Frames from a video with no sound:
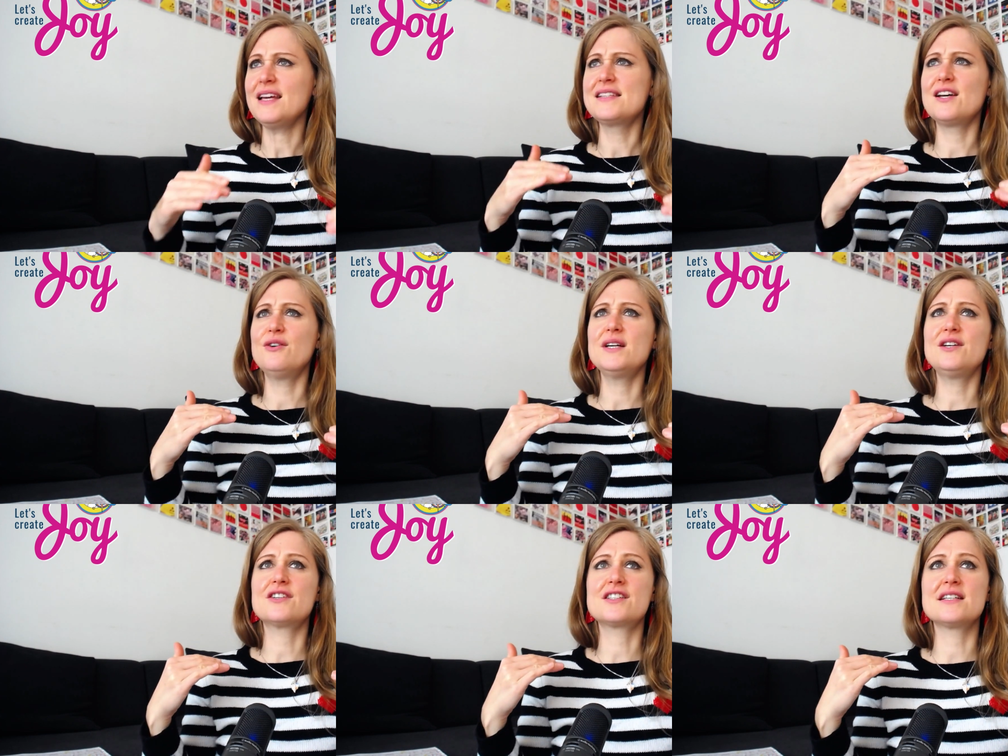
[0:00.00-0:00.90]
So
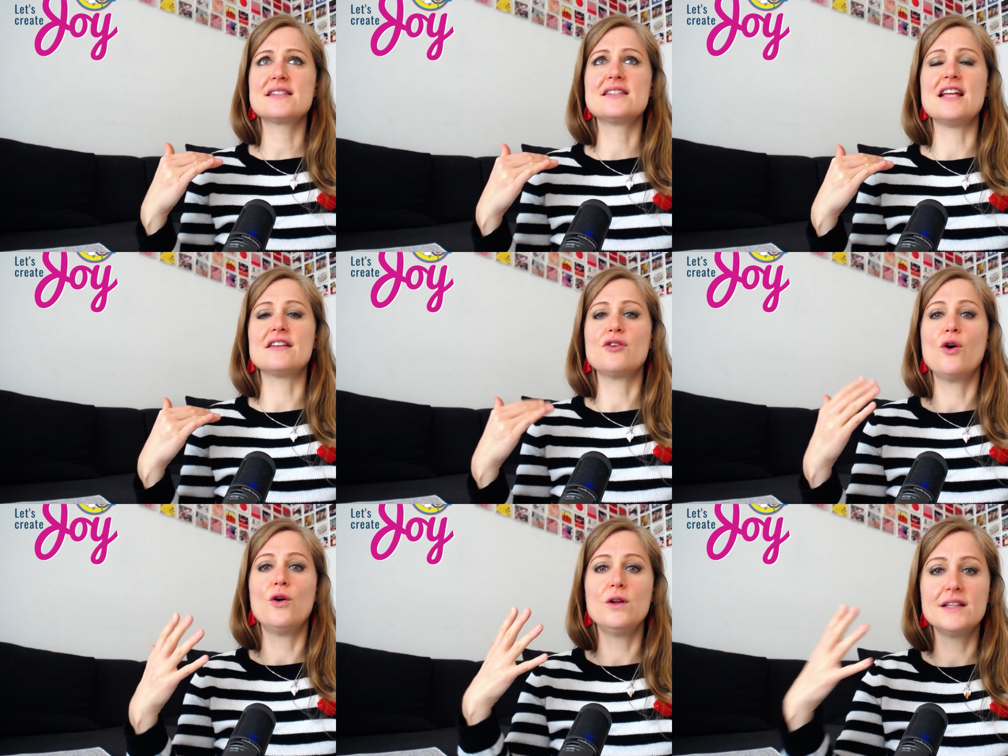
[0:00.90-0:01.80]
you're just not
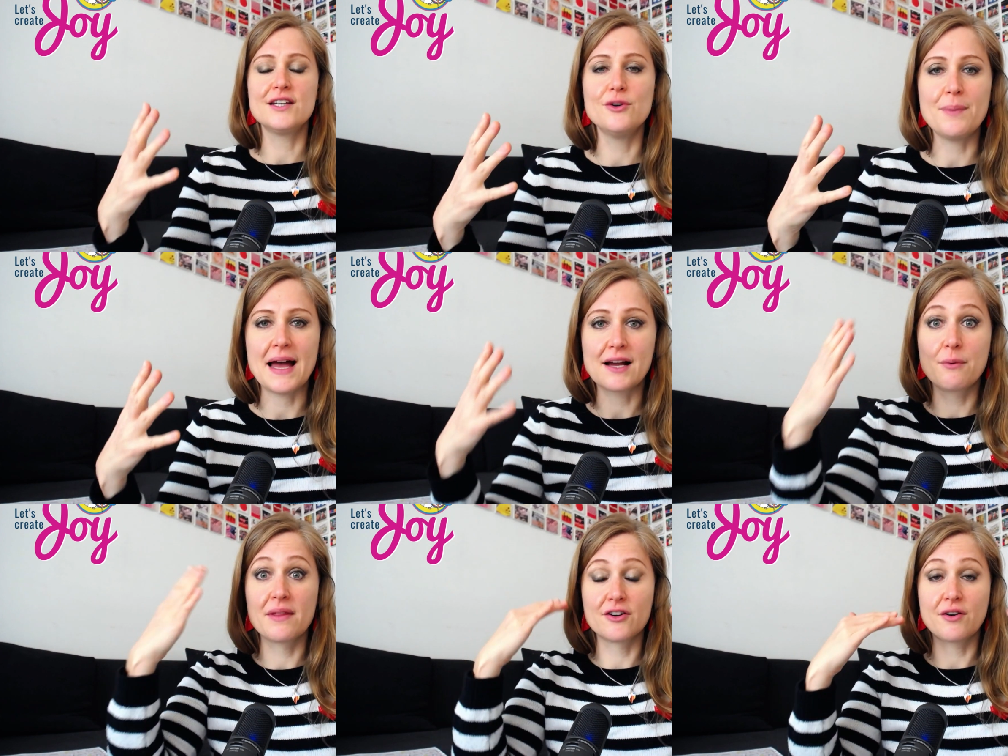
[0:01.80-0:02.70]
holding you back
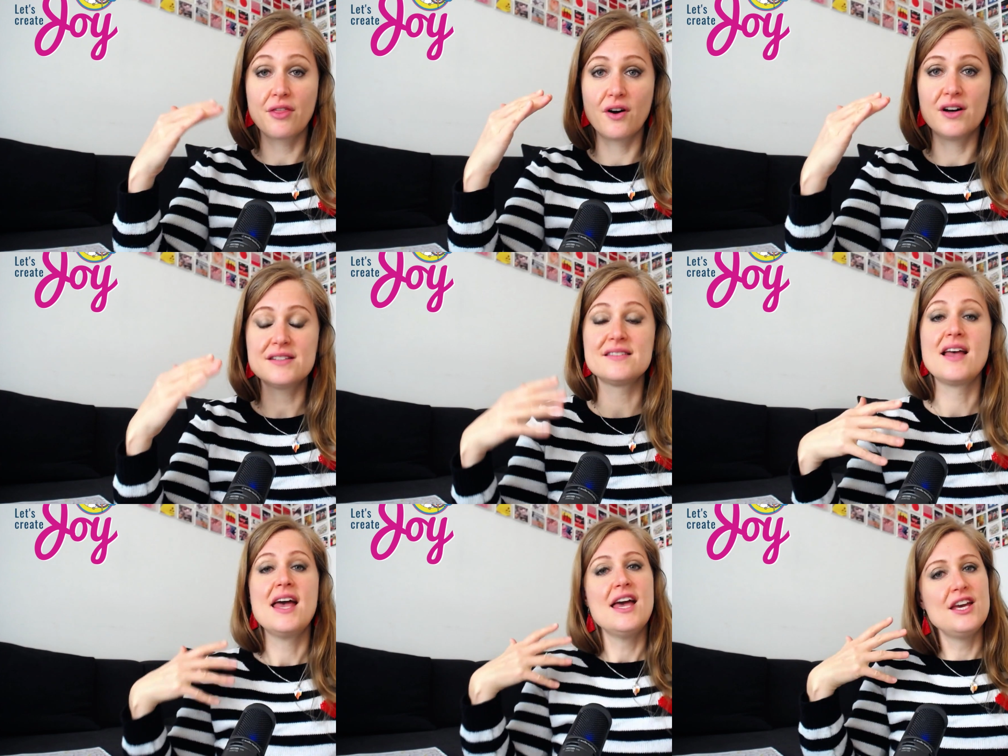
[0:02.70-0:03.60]
with your thoughts.
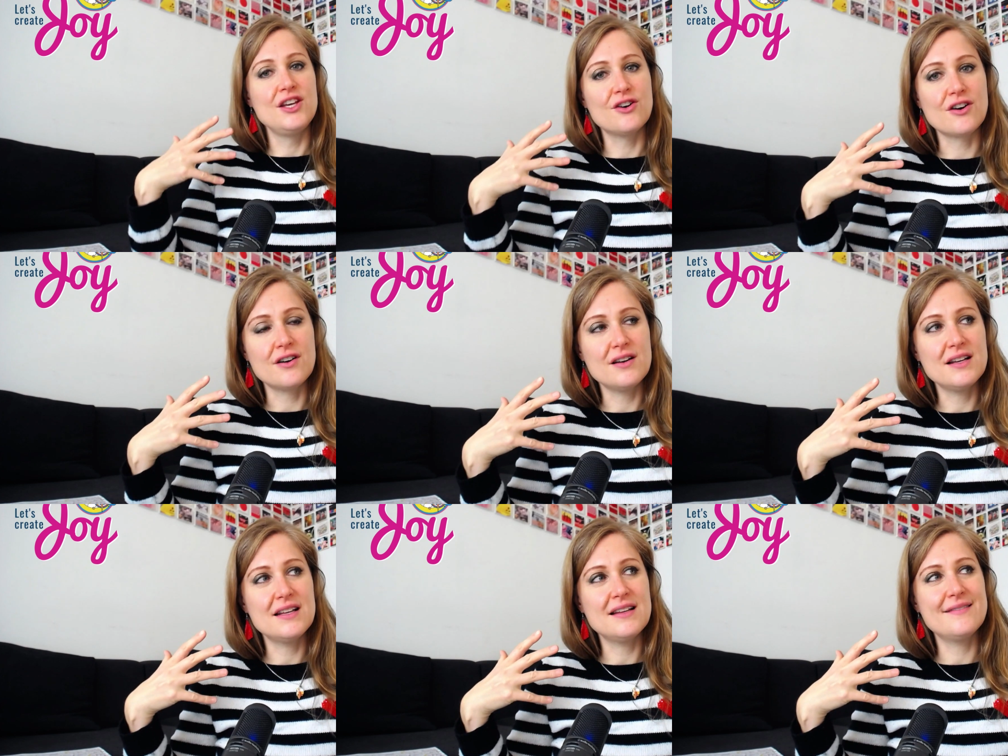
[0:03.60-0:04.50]

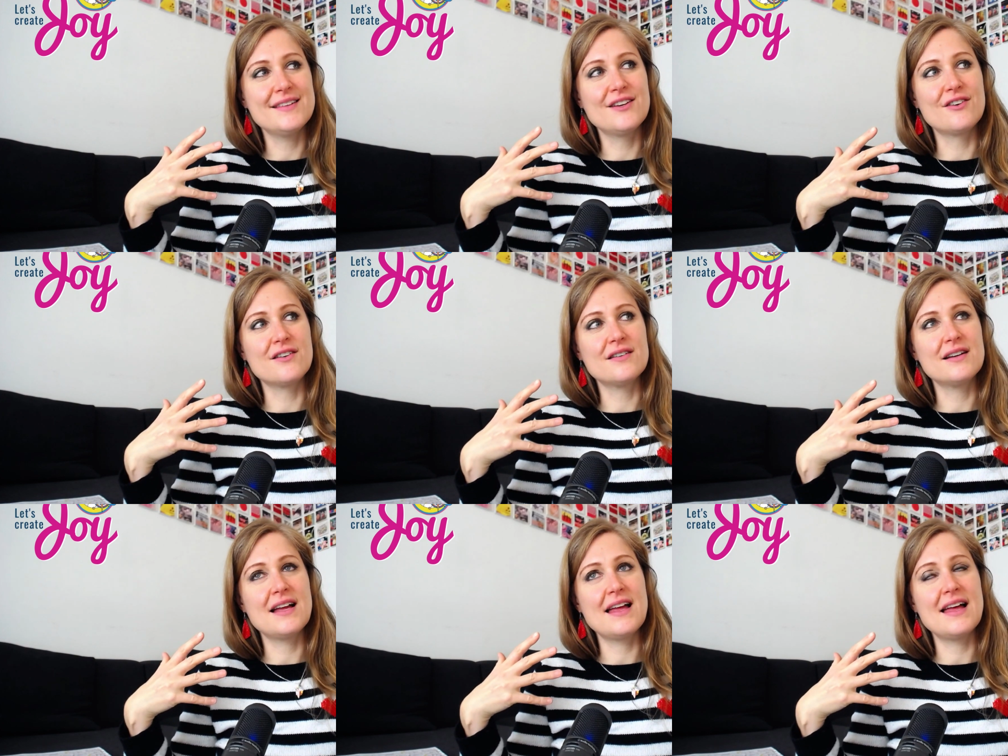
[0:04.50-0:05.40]
You're
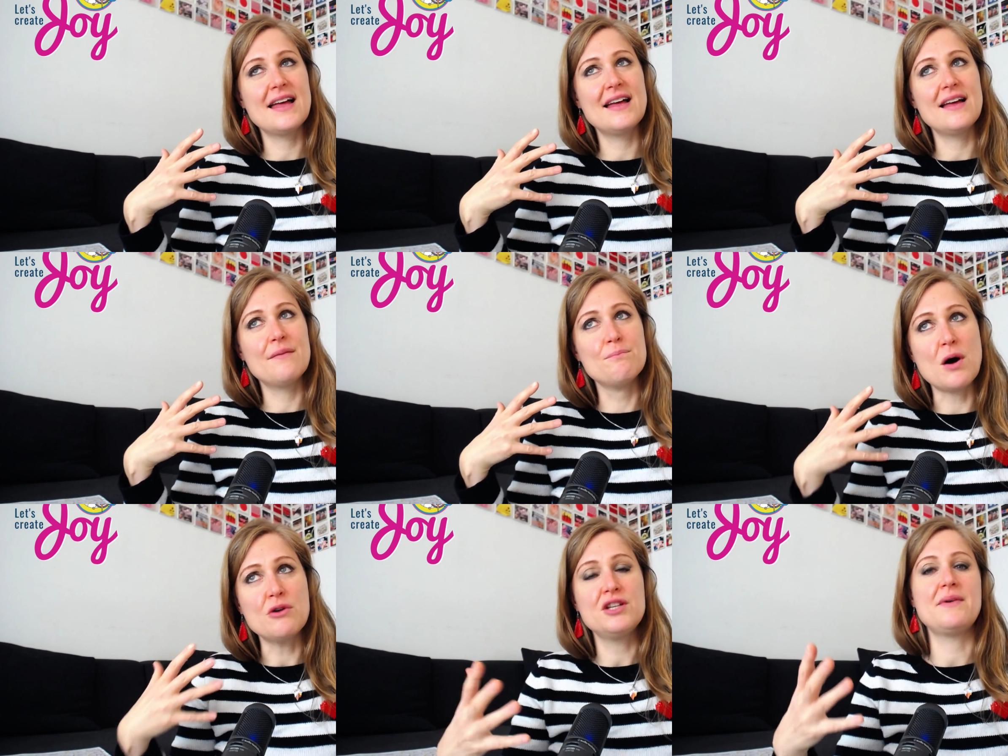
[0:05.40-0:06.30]

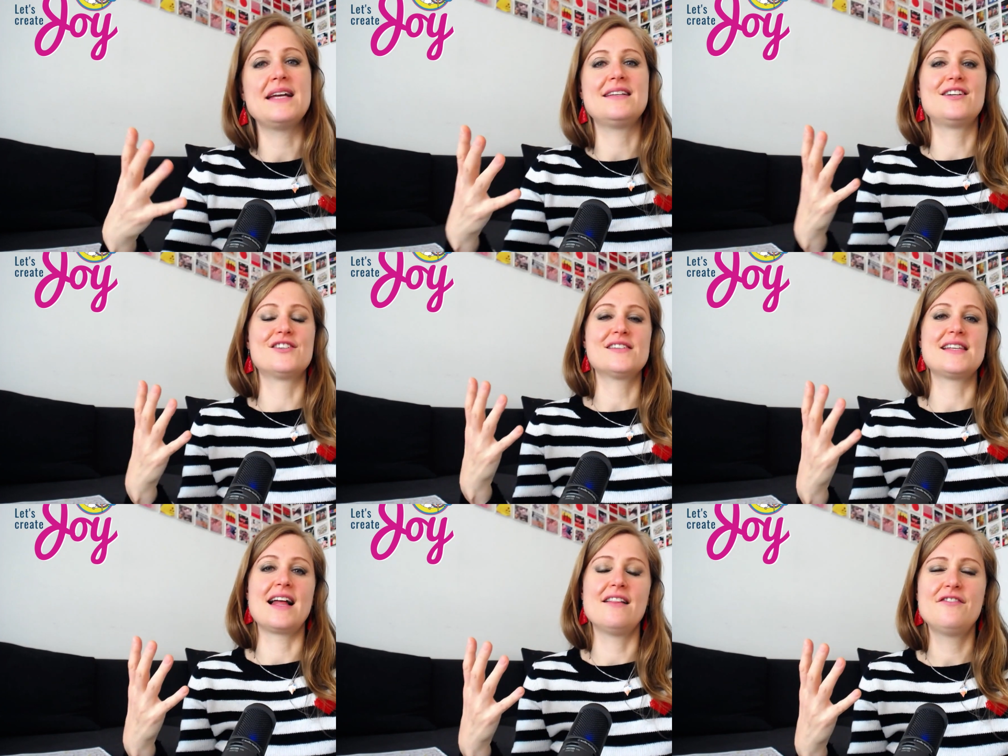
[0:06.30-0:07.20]
motivating
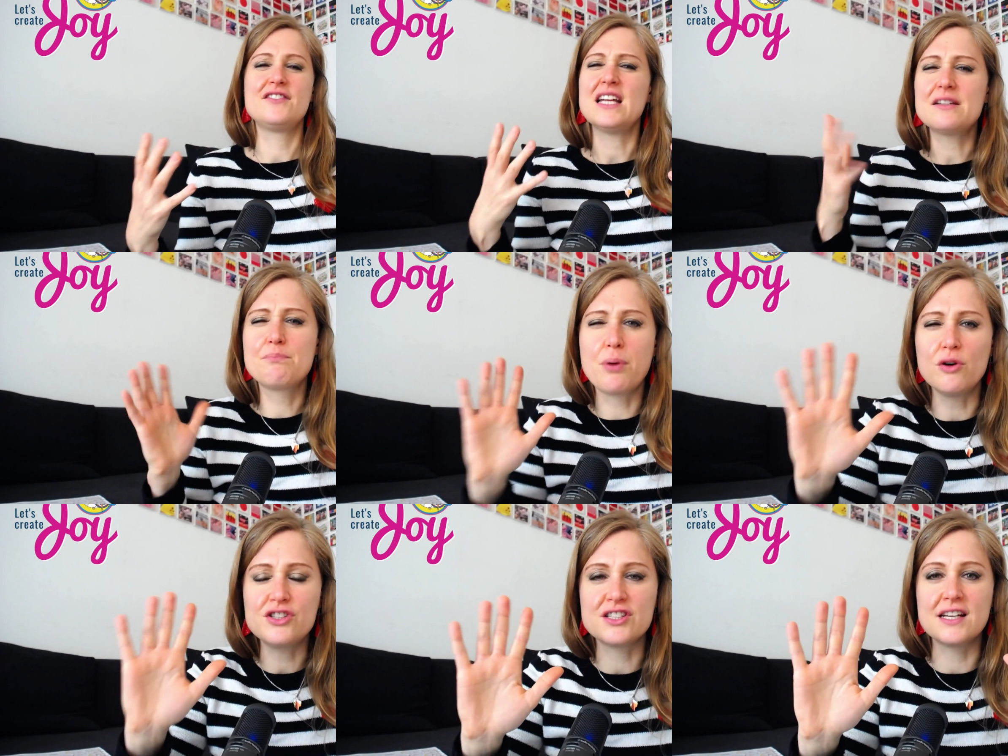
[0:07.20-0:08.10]
yourself, not
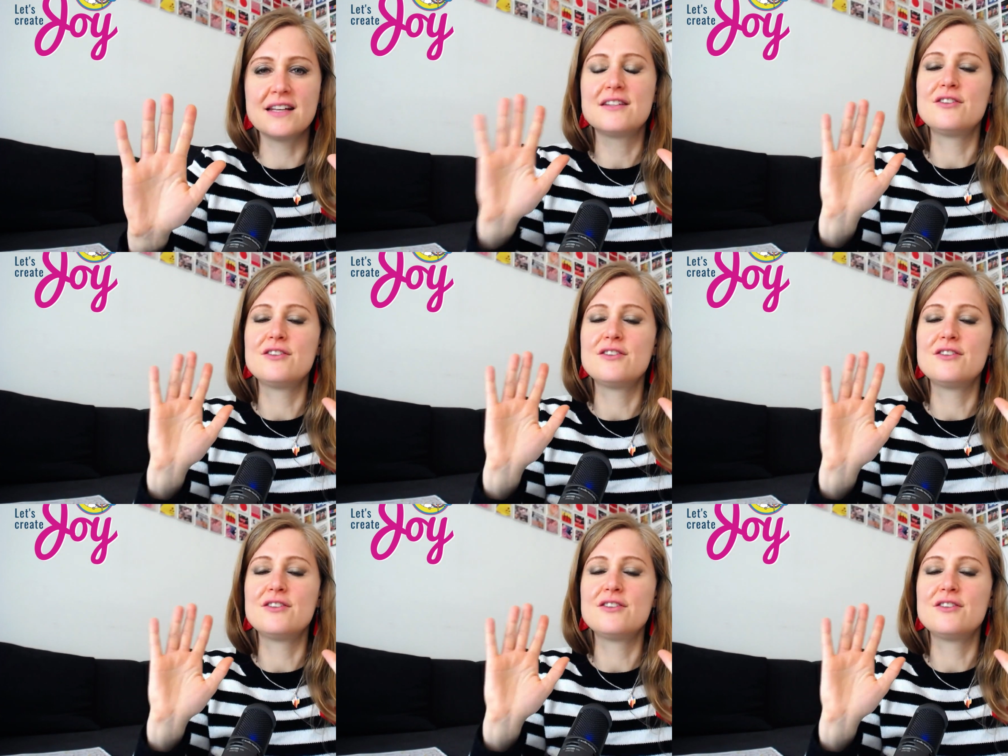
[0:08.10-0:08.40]
pushing